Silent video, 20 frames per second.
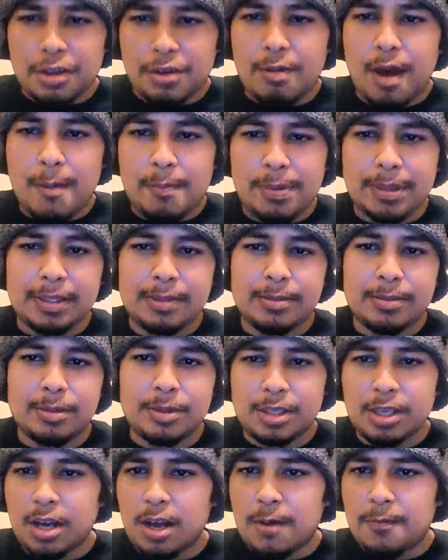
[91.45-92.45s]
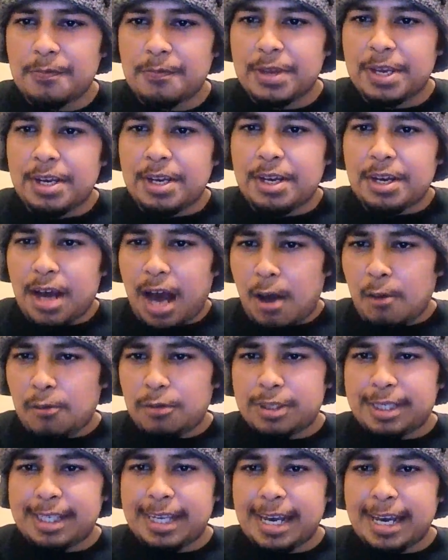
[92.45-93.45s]
There might be some I
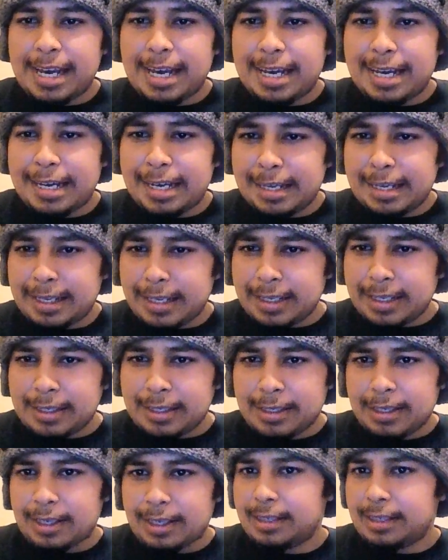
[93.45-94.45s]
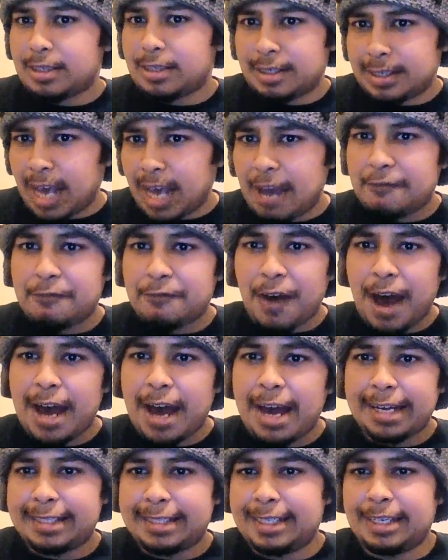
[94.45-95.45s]
would say
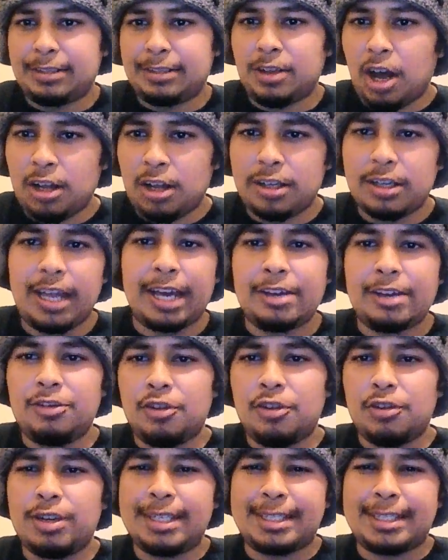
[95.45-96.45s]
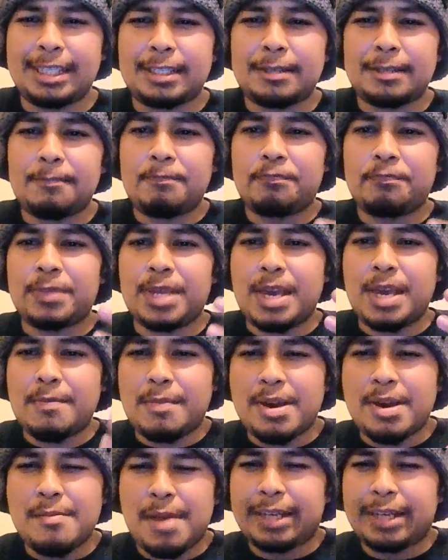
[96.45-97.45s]
sci-fi technology, like, you know, it's just
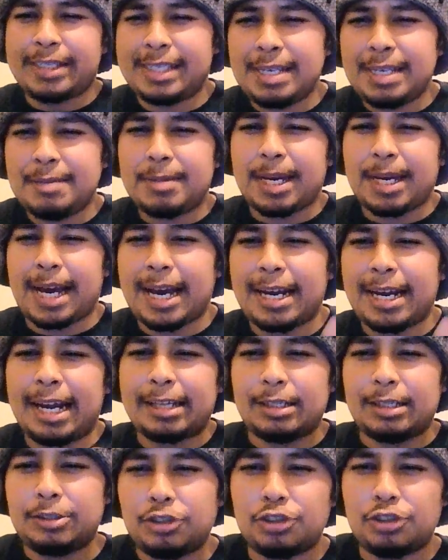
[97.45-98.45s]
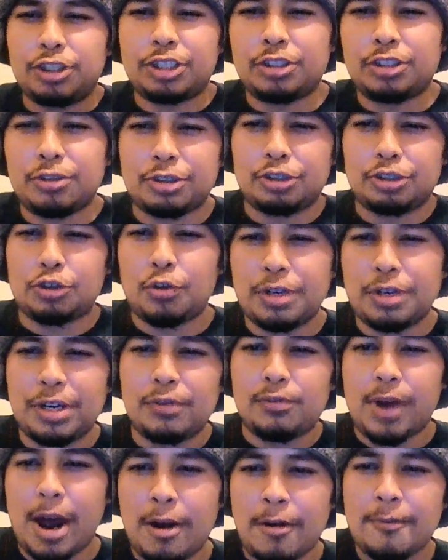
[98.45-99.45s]
it might seem like kind of like the traditional shonen
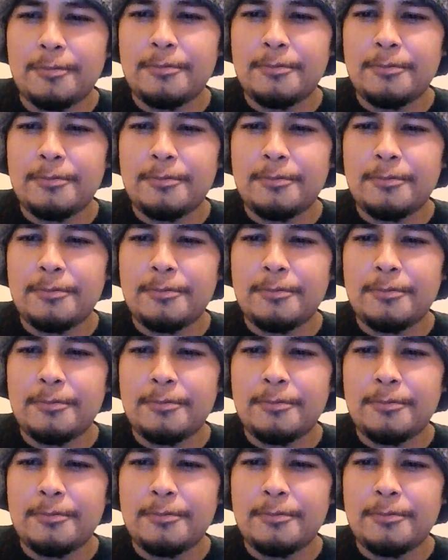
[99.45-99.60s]
route,